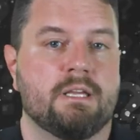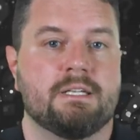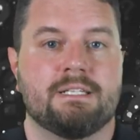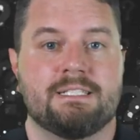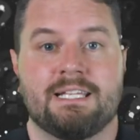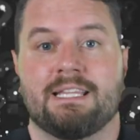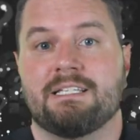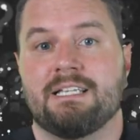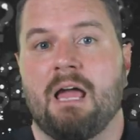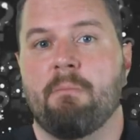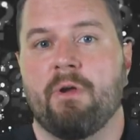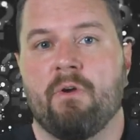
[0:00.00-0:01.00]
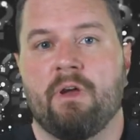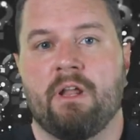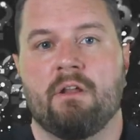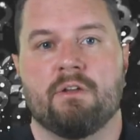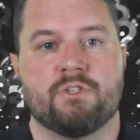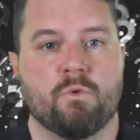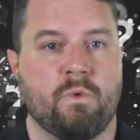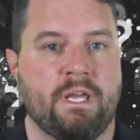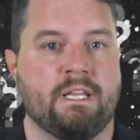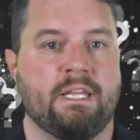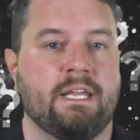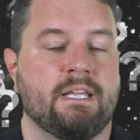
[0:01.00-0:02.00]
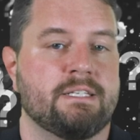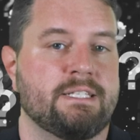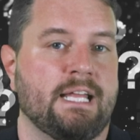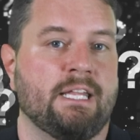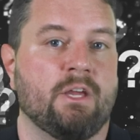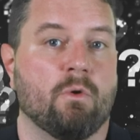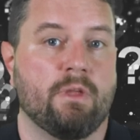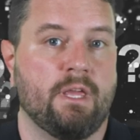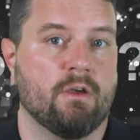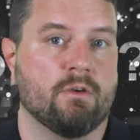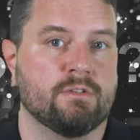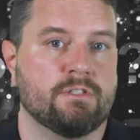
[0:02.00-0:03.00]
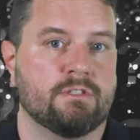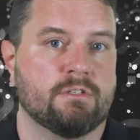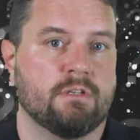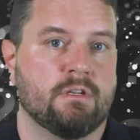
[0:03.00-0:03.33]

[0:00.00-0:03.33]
set the time period to weekly, daily, or years,